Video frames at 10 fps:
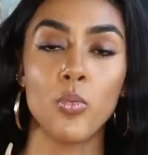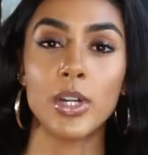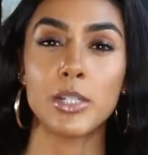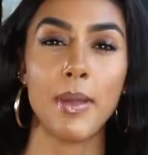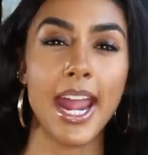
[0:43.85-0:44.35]

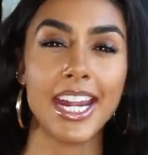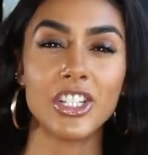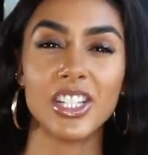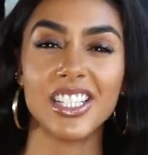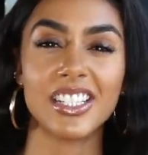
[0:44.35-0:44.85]
which
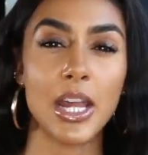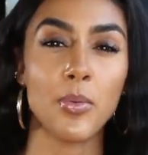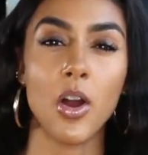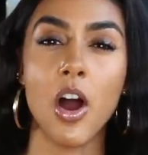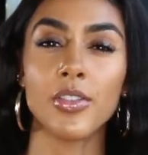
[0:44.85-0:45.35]
pages they
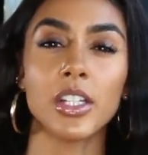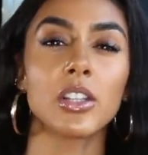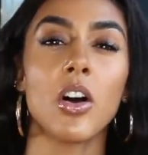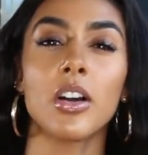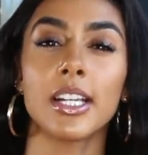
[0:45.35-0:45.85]
were on the
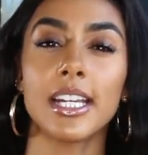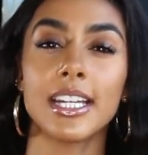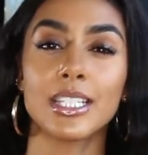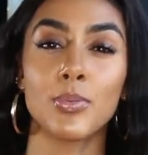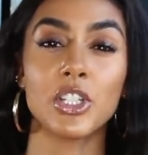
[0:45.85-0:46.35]
longest,